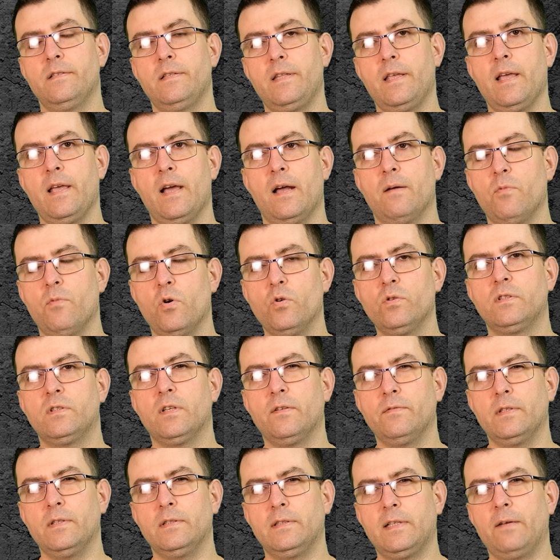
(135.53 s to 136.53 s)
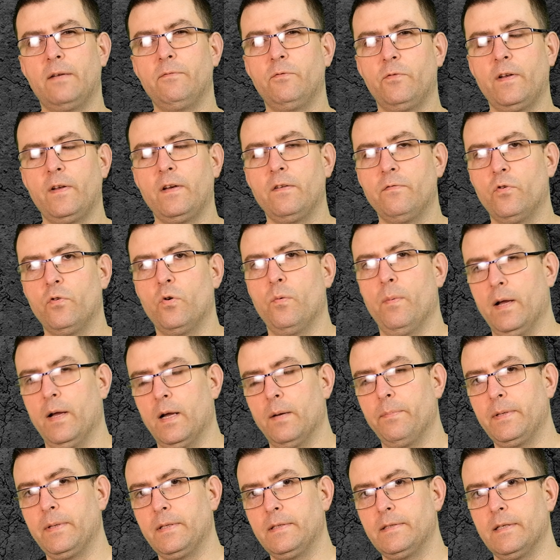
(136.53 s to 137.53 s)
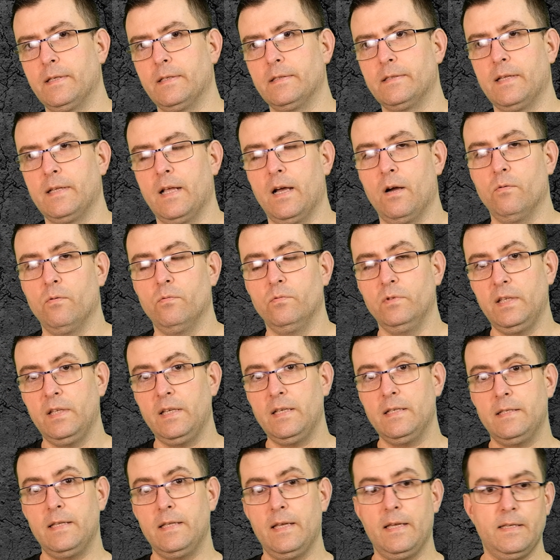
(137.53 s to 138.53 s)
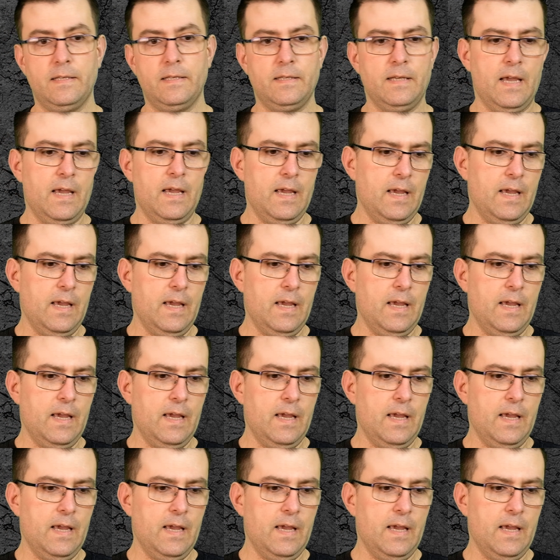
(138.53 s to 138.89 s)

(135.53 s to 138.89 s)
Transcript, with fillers: they are most of the time 24 megapixels now these days.